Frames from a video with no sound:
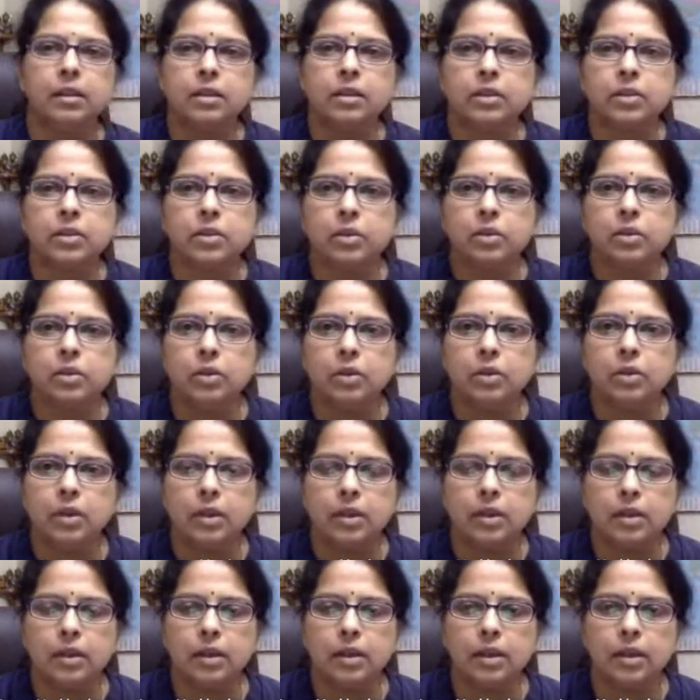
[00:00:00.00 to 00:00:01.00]

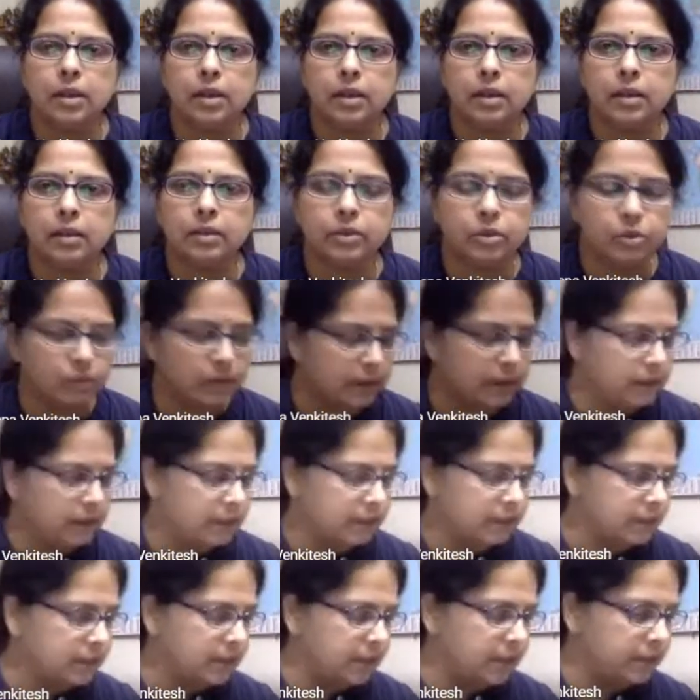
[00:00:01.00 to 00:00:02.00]
So to
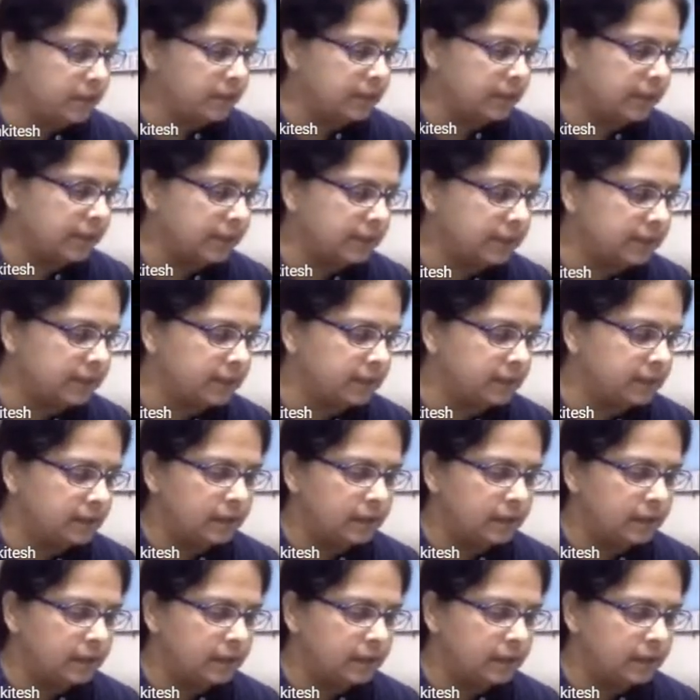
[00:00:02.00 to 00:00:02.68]
understand that,